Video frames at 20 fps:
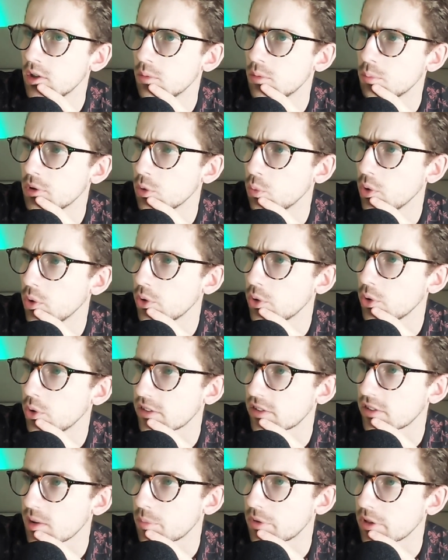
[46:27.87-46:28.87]
But it will take
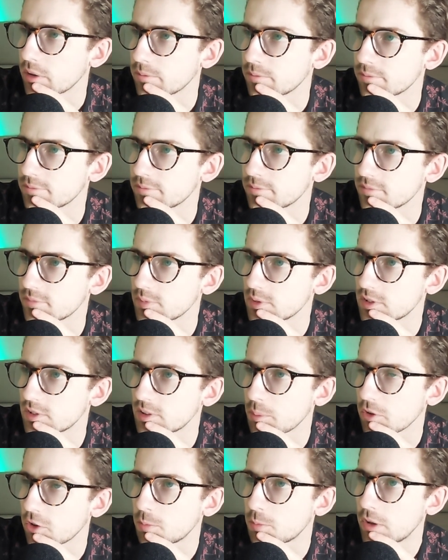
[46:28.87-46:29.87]
something
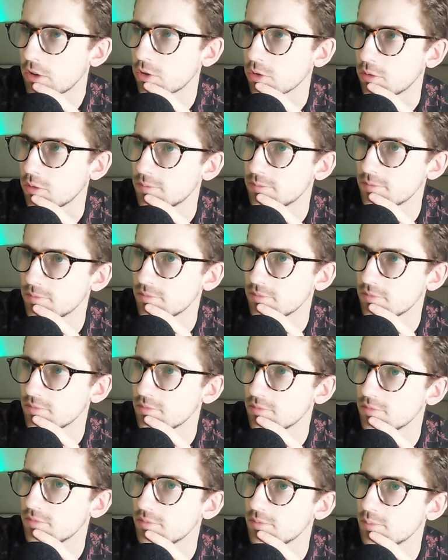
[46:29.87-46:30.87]
special.
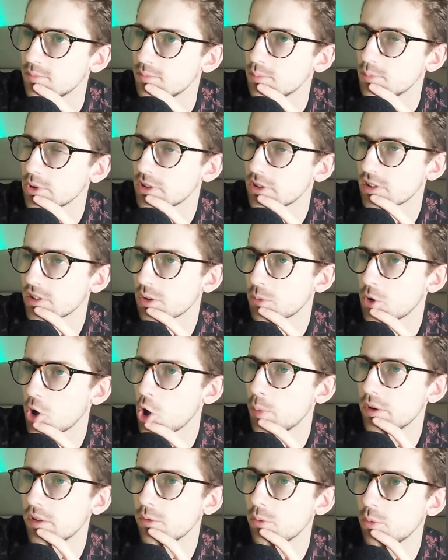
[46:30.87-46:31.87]
Because at the
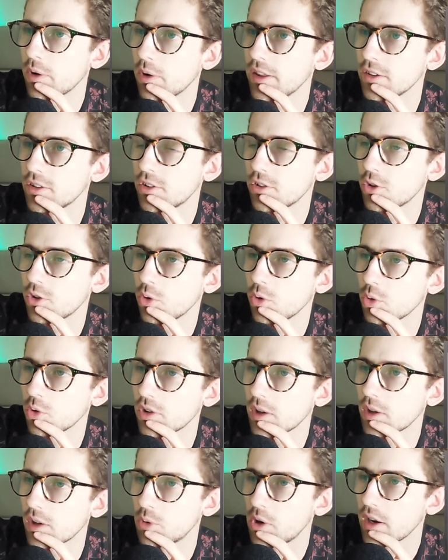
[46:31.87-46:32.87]
moment, Wellington don't look
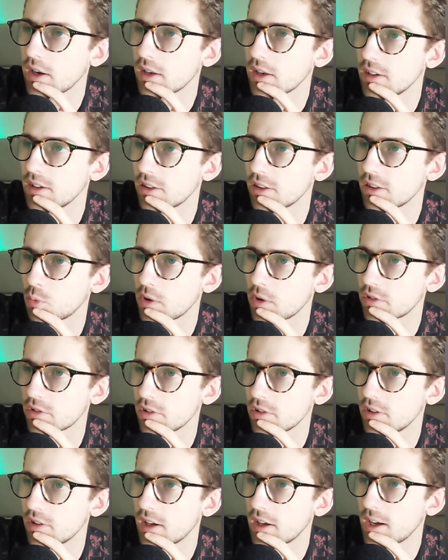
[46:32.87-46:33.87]
like breaking down this
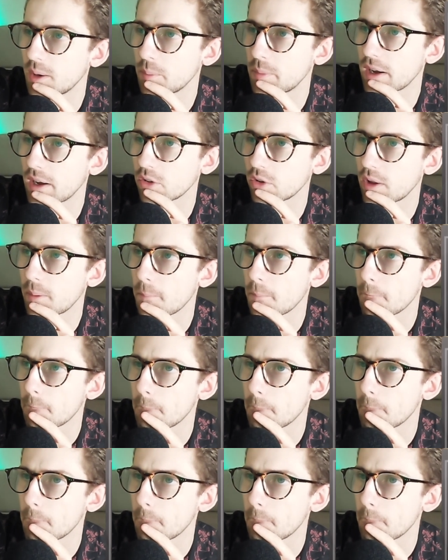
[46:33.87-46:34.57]
Western backline.